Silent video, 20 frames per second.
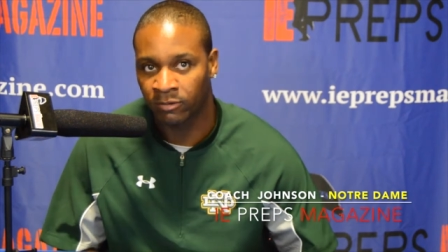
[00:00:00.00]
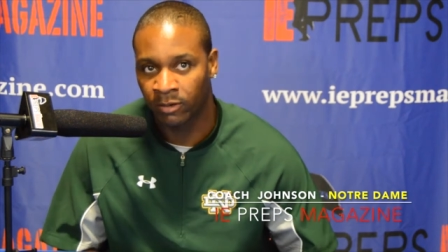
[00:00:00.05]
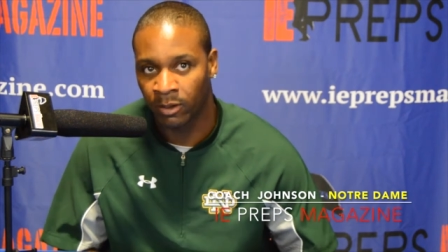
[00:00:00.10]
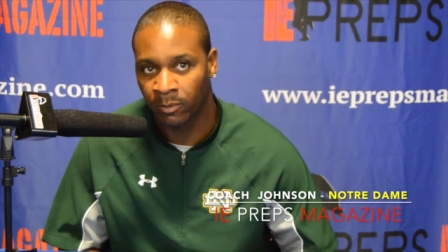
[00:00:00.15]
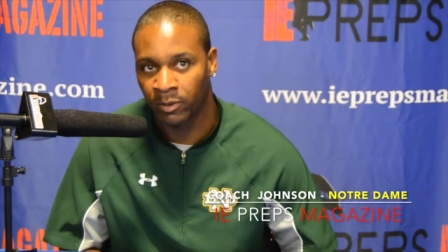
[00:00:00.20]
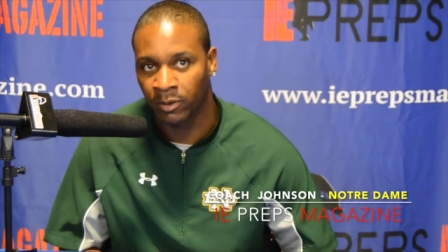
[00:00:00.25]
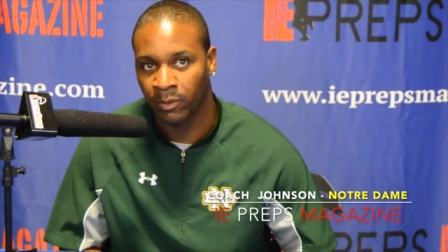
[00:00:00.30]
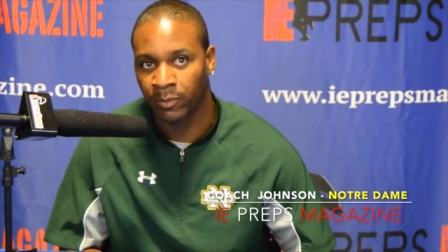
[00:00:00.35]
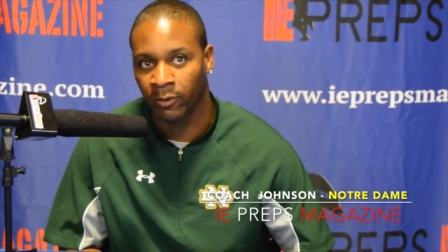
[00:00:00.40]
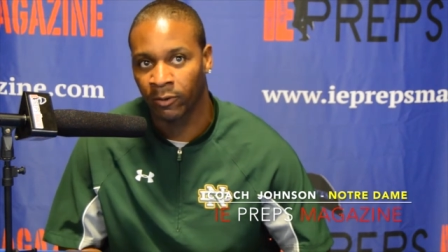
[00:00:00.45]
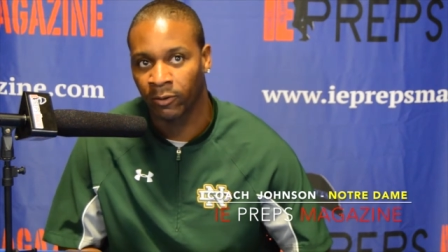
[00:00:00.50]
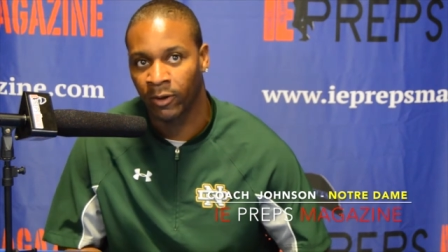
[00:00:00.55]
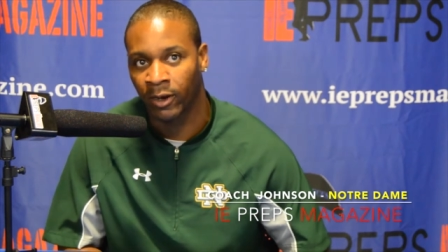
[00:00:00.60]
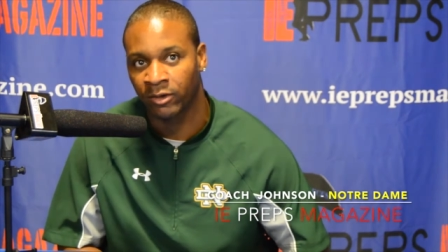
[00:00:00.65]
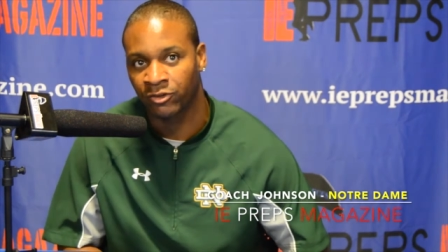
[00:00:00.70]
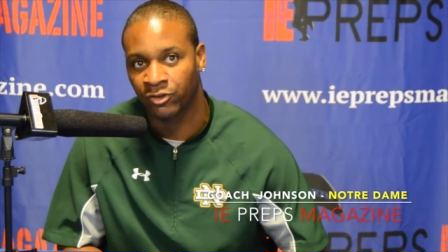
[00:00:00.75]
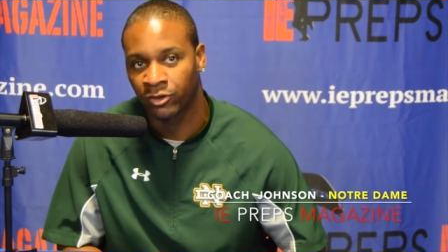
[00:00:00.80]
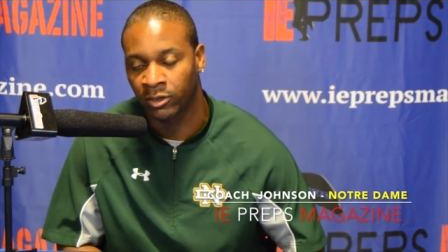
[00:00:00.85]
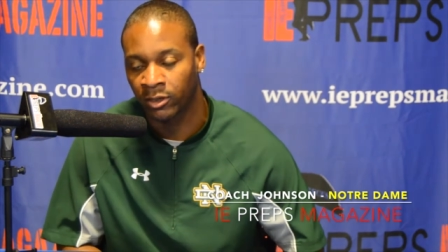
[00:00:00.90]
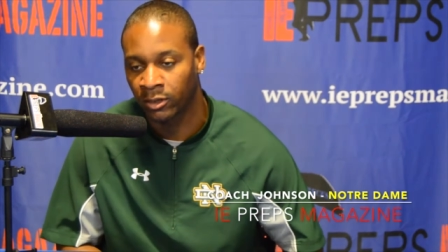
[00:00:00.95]
some of the
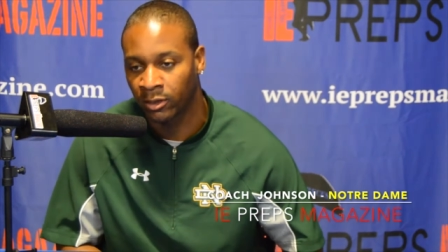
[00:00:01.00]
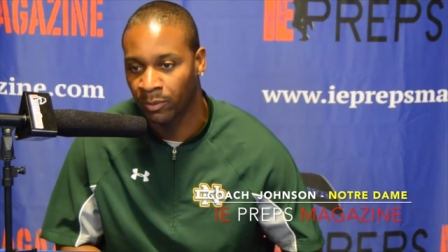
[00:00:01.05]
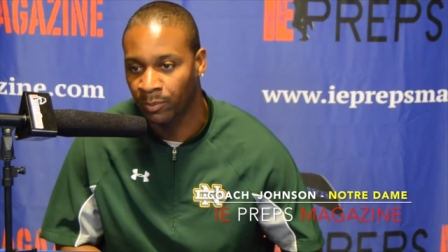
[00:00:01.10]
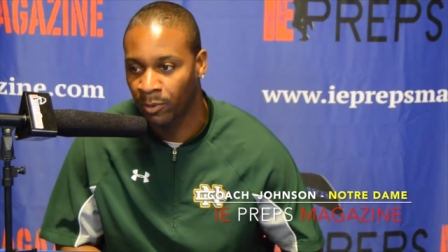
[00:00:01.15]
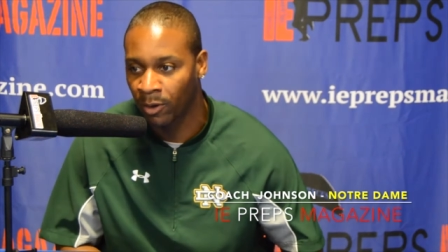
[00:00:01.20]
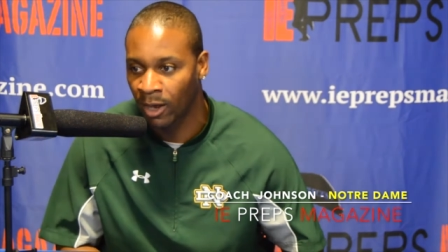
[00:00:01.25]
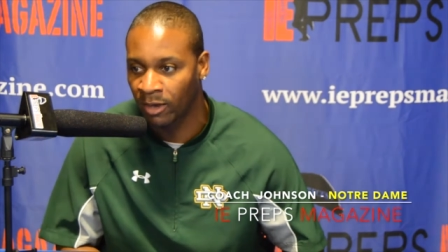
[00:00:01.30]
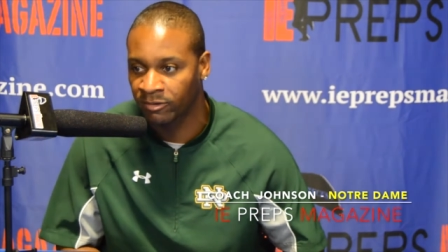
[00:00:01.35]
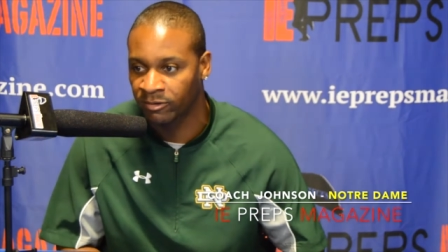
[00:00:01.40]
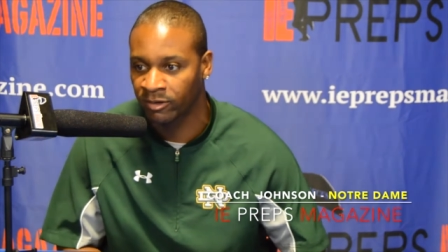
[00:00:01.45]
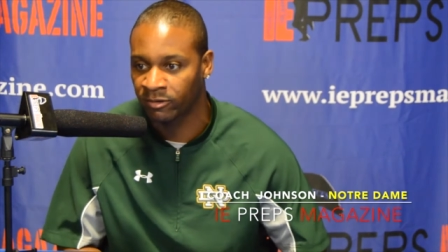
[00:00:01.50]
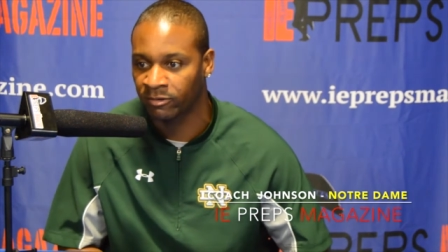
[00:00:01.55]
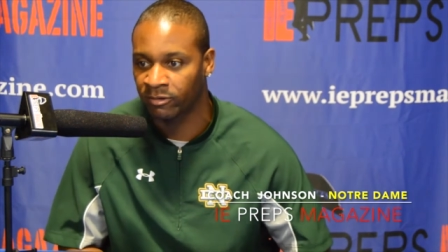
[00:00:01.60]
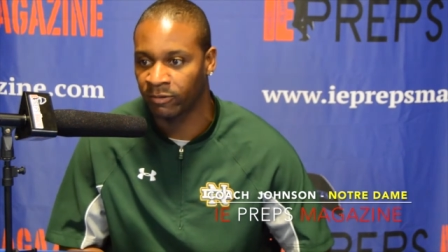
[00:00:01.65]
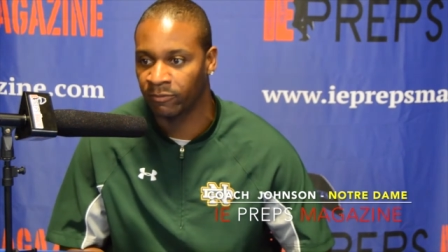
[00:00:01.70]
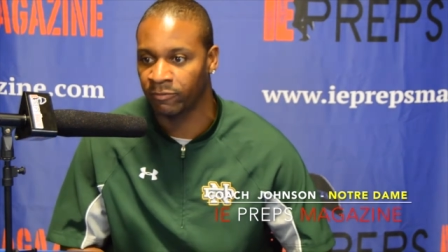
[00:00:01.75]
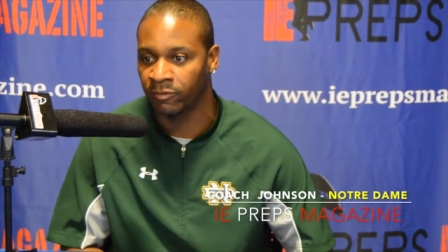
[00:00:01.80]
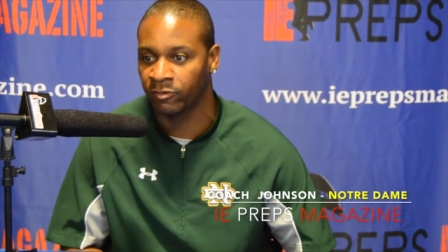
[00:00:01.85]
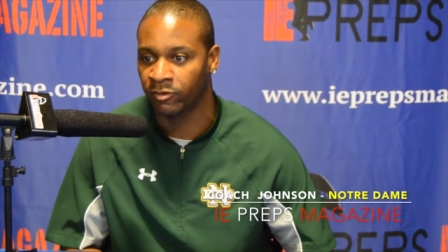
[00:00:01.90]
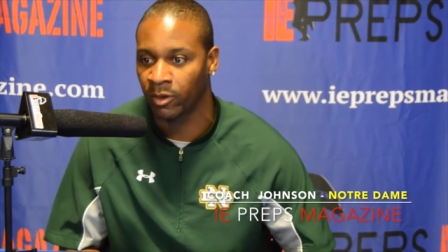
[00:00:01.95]
progression and the process
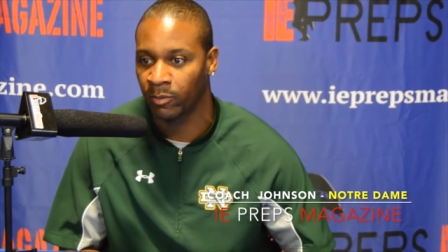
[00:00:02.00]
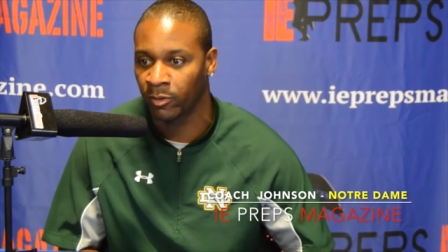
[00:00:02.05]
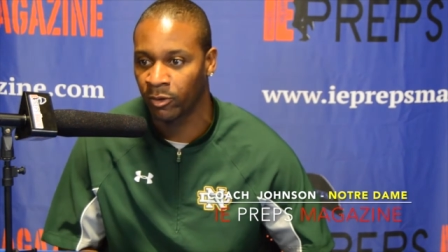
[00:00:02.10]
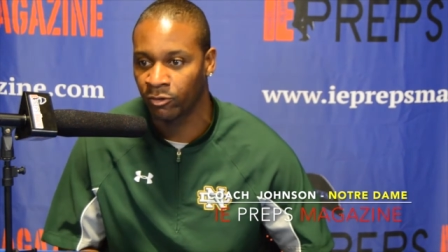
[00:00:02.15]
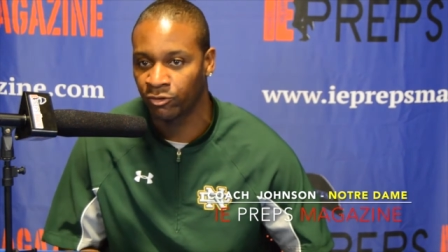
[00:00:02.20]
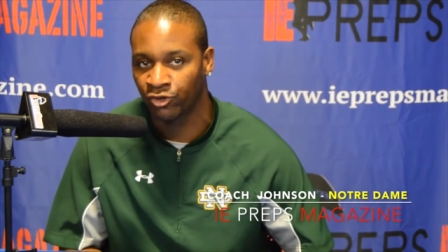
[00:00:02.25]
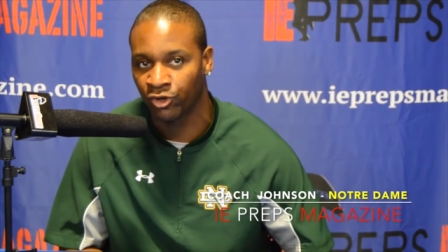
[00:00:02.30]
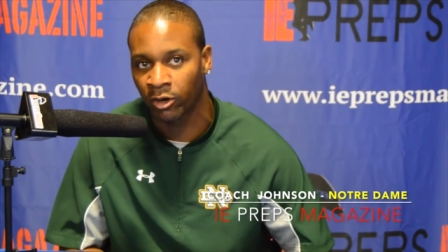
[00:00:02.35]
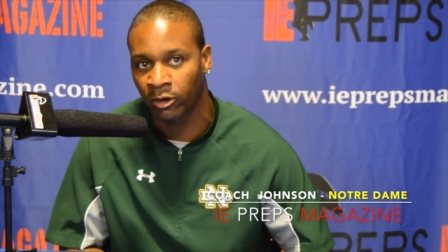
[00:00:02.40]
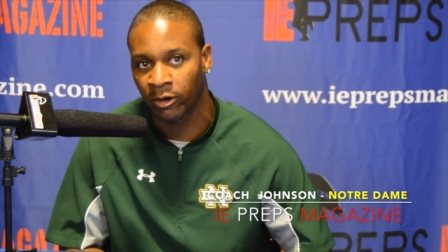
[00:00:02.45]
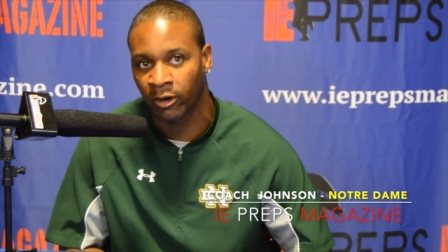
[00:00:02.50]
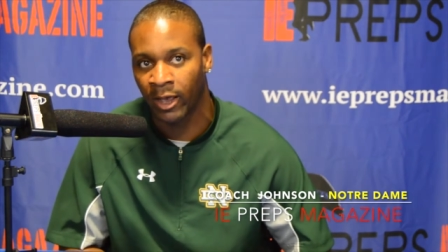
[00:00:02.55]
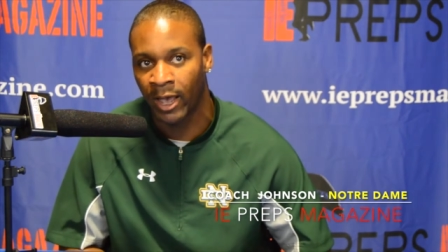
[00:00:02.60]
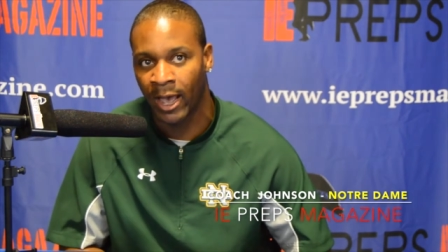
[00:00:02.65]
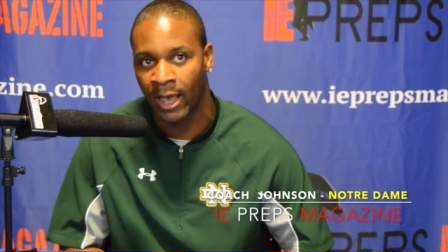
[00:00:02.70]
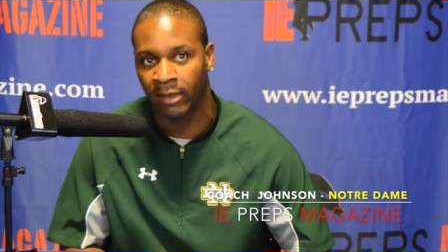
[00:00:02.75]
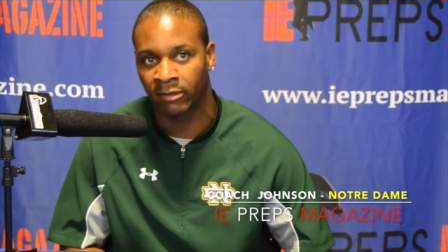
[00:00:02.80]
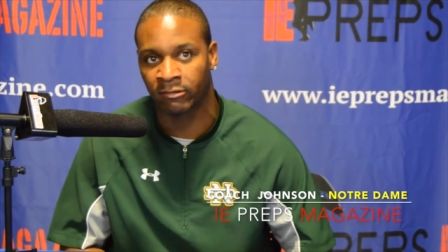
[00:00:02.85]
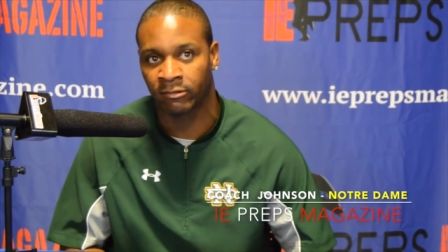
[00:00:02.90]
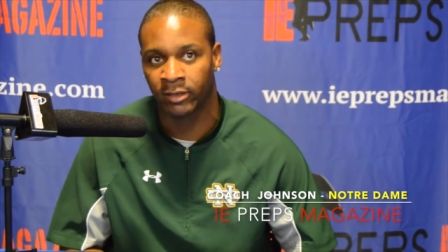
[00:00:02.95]
of some of those younger
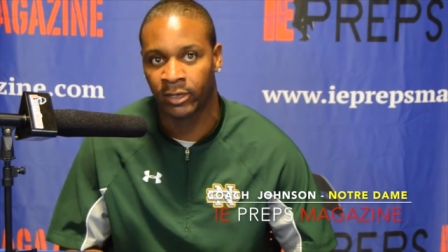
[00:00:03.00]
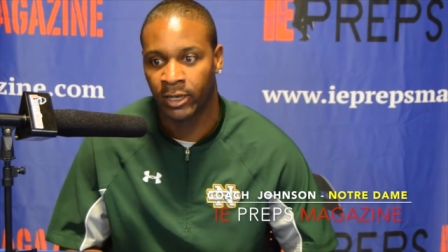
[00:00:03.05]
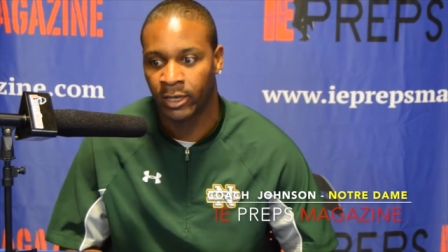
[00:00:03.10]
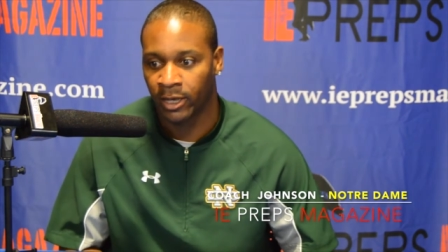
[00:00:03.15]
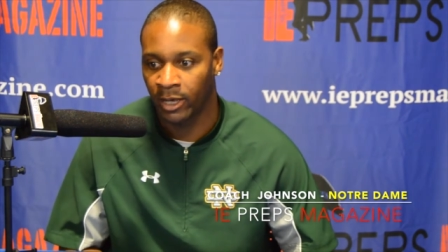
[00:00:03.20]
guys